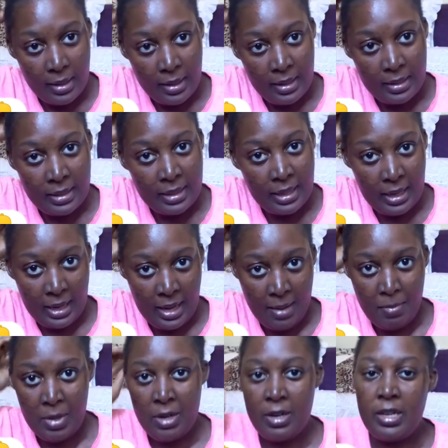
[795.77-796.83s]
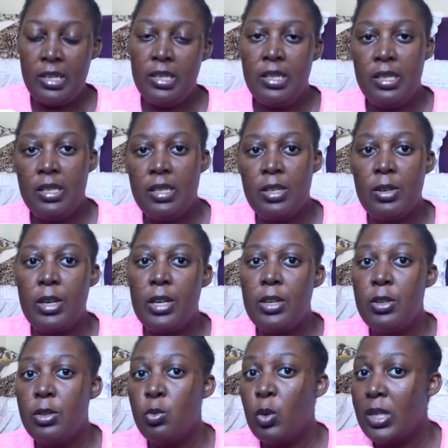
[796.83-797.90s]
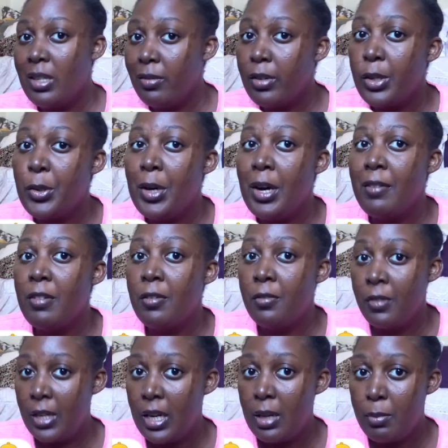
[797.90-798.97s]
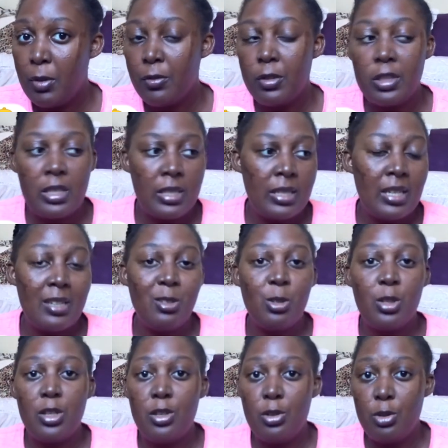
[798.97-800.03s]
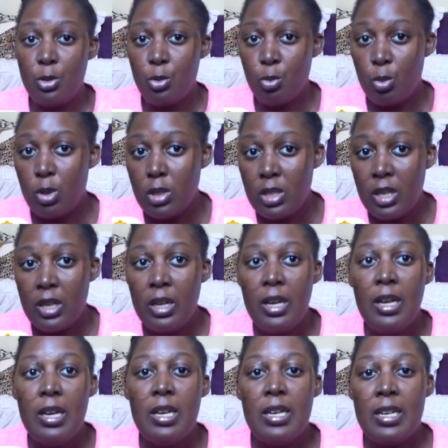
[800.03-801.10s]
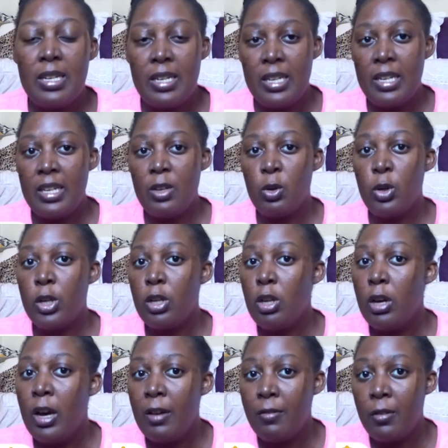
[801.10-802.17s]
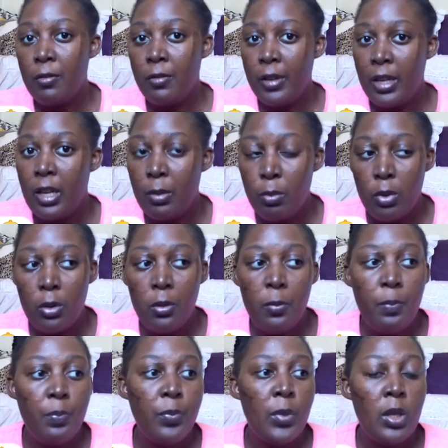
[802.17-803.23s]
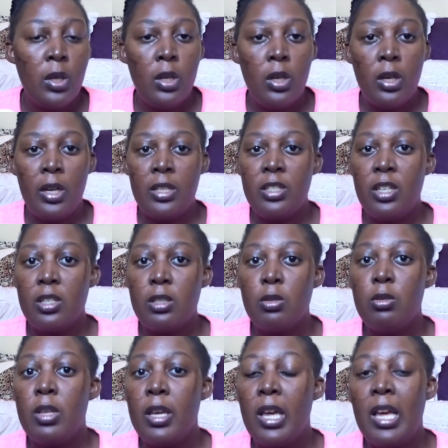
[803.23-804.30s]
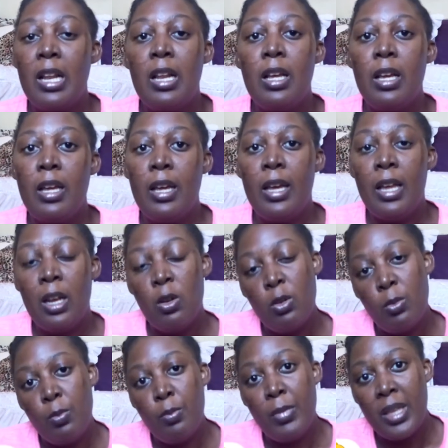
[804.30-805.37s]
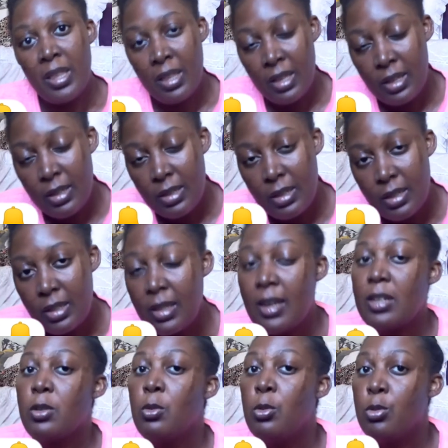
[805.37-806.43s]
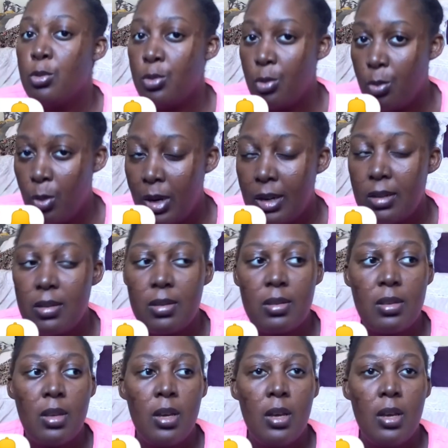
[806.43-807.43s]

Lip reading: as glamorous. You can use whatever you have available. For the start, you can use water and any oil you have available, and just do the L.O.C method. That also works.